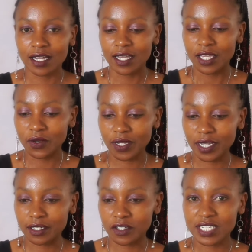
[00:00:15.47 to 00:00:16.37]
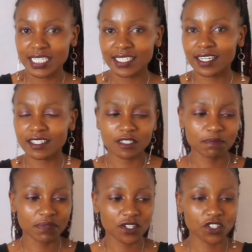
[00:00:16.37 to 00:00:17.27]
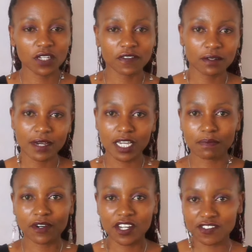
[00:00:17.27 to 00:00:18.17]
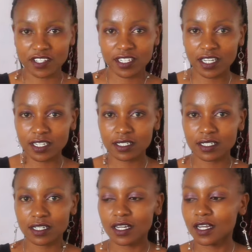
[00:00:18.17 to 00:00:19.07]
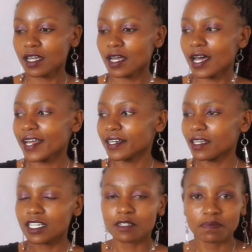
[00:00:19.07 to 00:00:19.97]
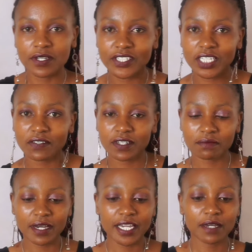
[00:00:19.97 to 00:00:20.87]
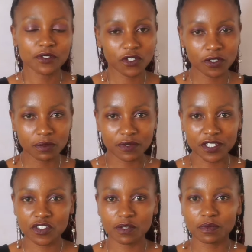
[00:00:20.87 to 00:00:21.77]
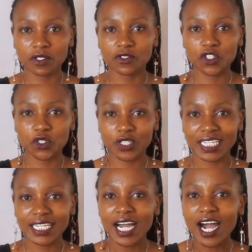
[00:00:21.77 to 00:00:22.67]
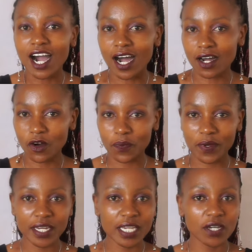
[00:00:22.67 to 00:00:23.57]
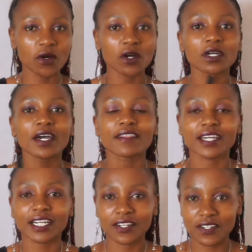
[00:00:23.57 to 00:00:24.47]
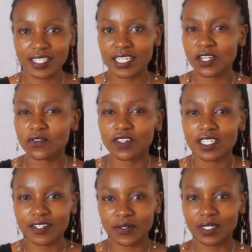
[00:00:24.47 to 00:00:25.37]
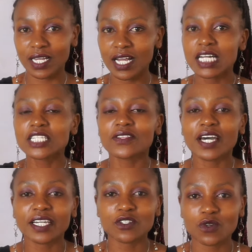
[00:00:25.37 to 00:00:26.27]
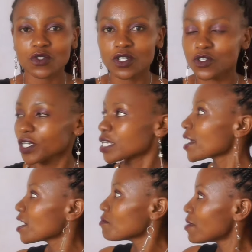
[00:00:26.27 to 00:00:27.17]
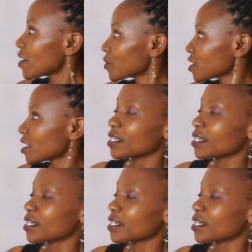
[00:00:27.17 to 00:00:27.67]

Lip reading: You can consider the speech given by a president and a speech given by a school principal during opening or the closing of the school. So that is what we're talking about.